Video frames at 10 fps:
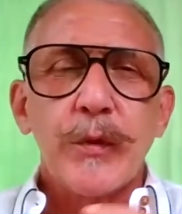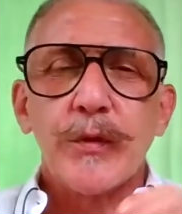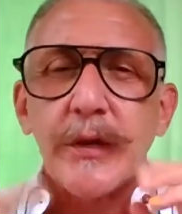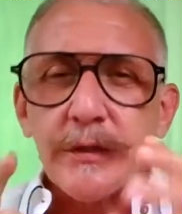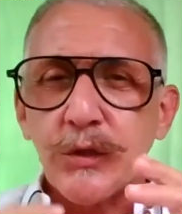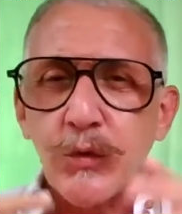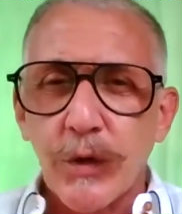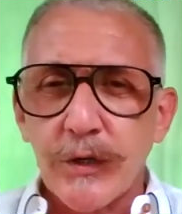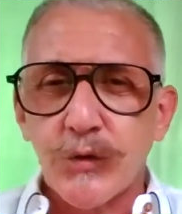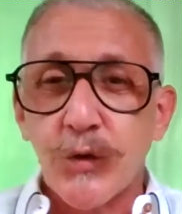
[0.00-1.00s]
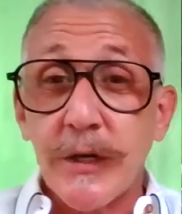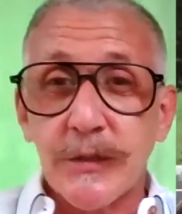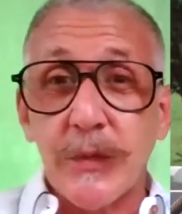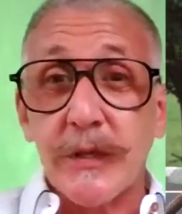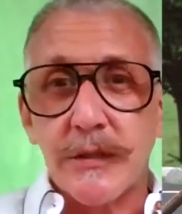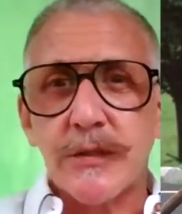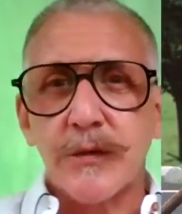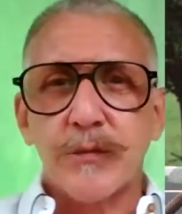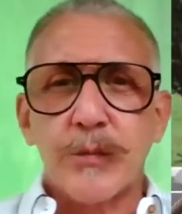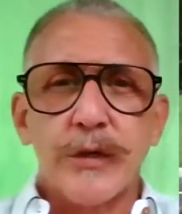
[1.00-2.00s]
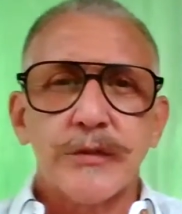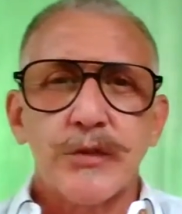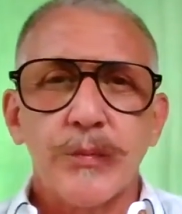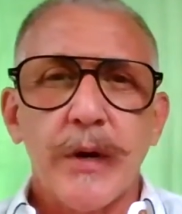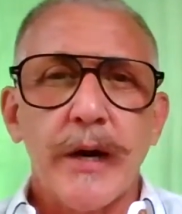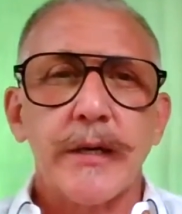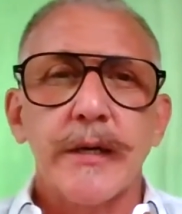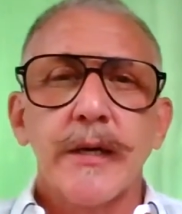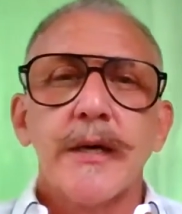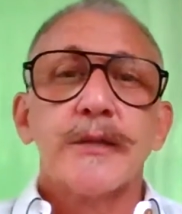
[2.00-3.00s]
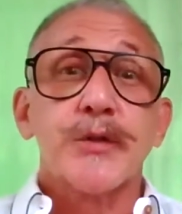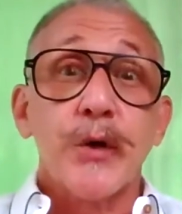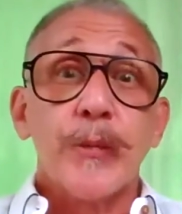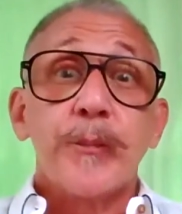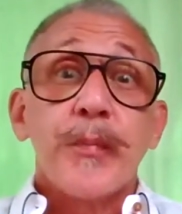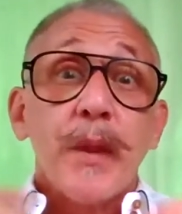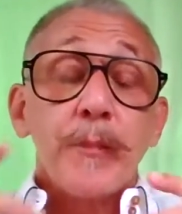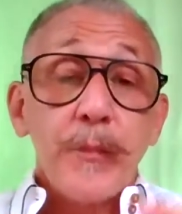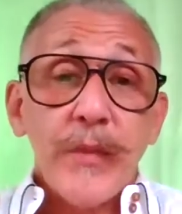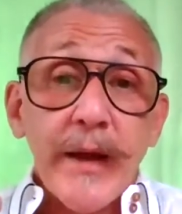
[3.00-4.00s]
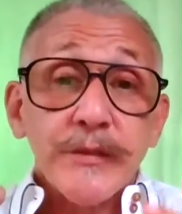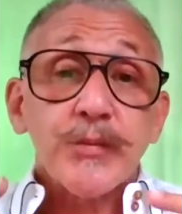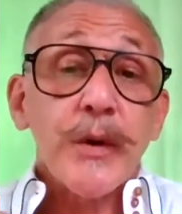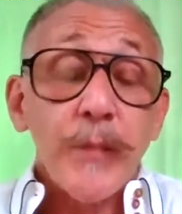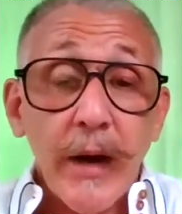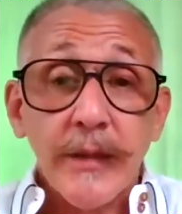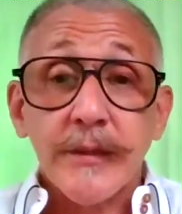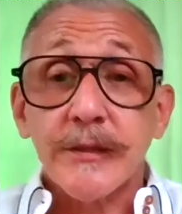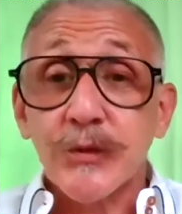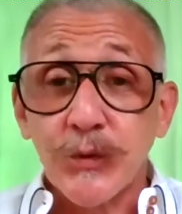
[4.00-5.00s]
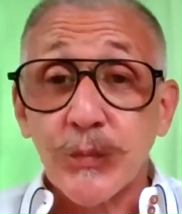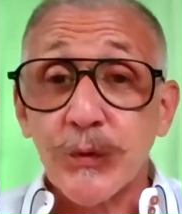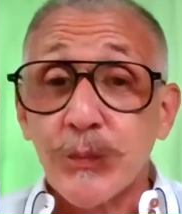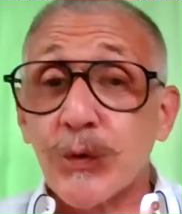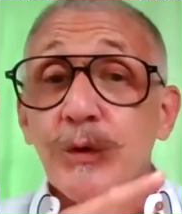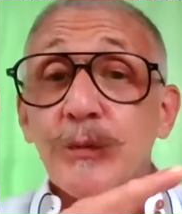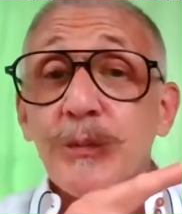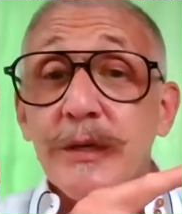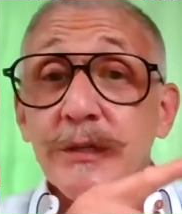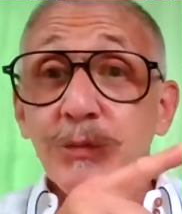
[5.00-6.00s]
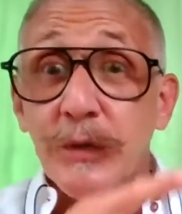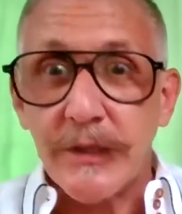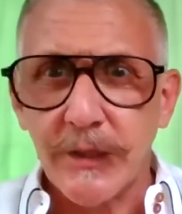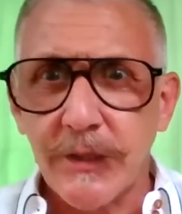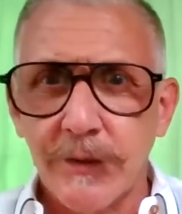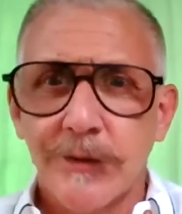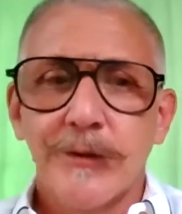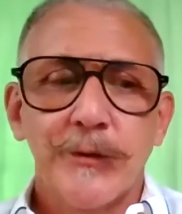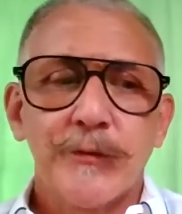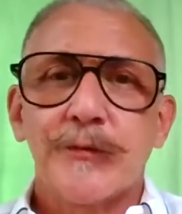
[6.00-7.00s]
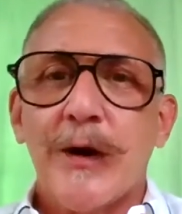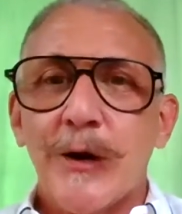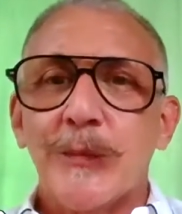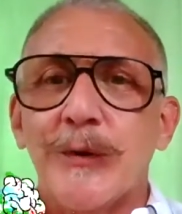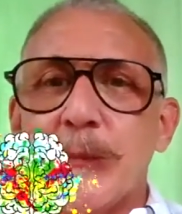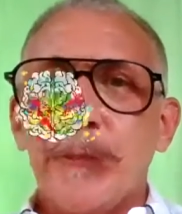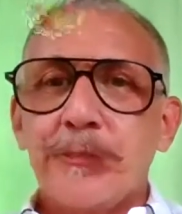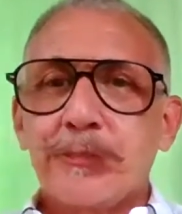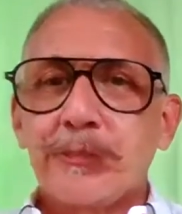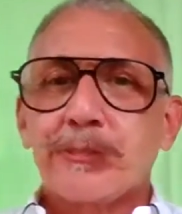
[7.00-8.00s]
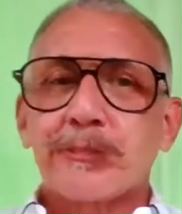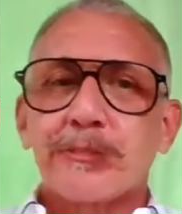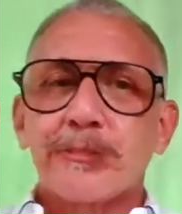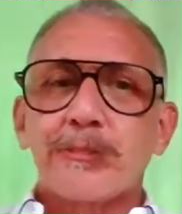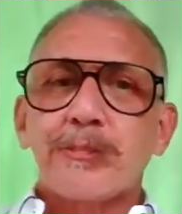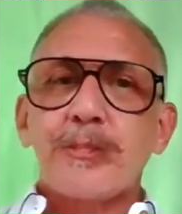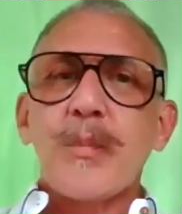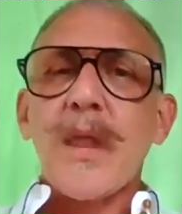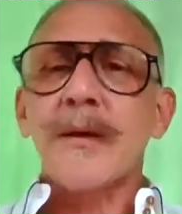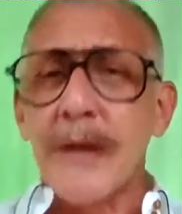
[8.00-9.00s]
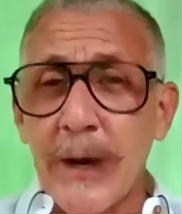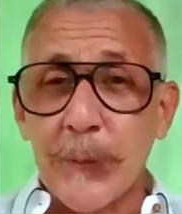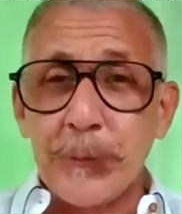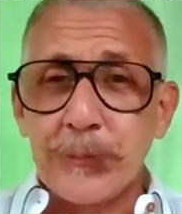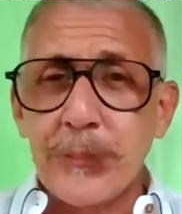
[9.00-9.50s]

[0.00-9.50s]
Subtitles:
things that you want to transmit to different parts of your body. So that's why myelin is super important, because we need firemen. Now,